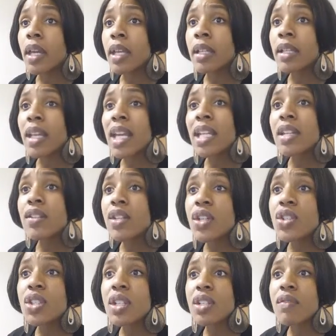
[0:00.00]
And in
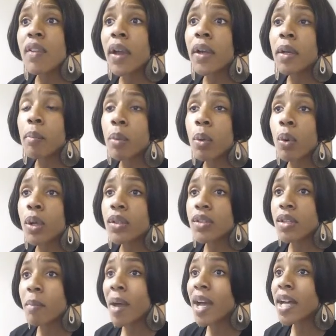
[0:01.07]
addition, it's very
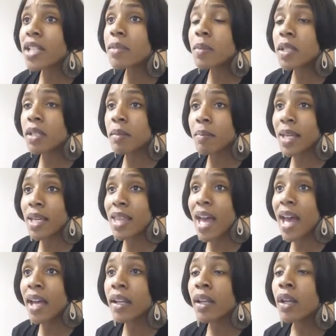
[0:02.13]
important to my husband and me
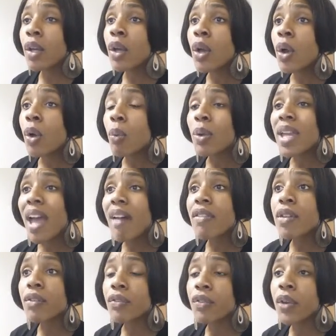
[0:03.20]
that we
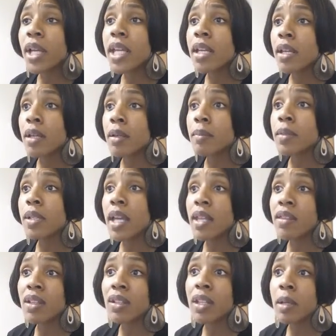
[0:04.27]
have the freedom
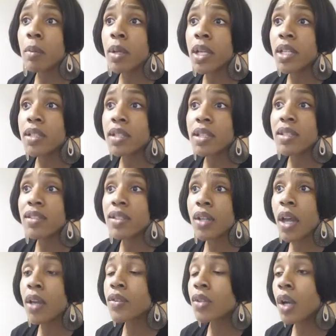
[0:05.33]
and the liberty to
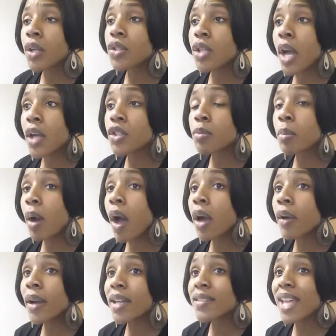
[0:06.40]
discuss our child's
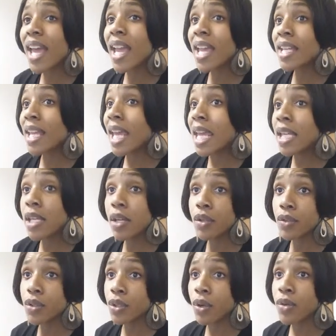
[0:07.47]
progress and any
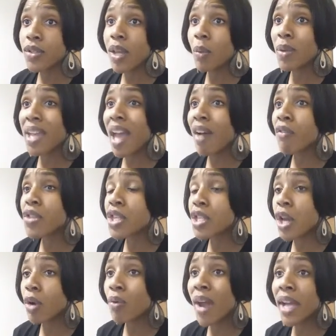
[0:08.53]
concerns that we have with
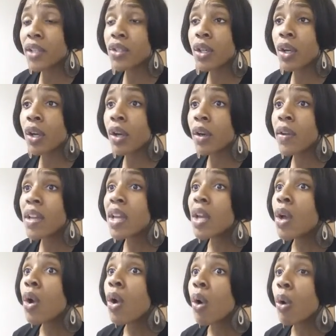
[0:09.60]
the director
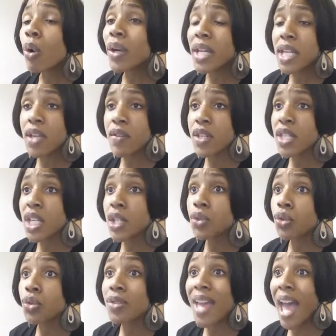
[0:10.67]
or any of the
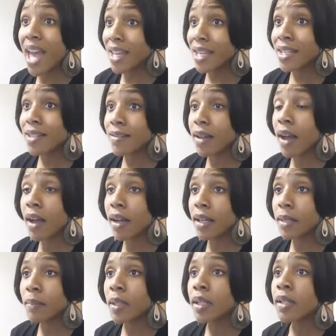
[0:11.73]
teachers at any
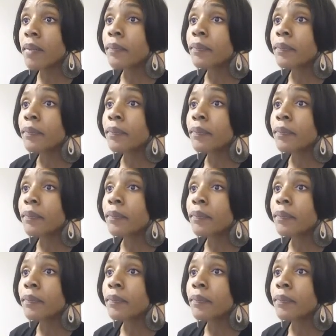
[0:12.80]
time.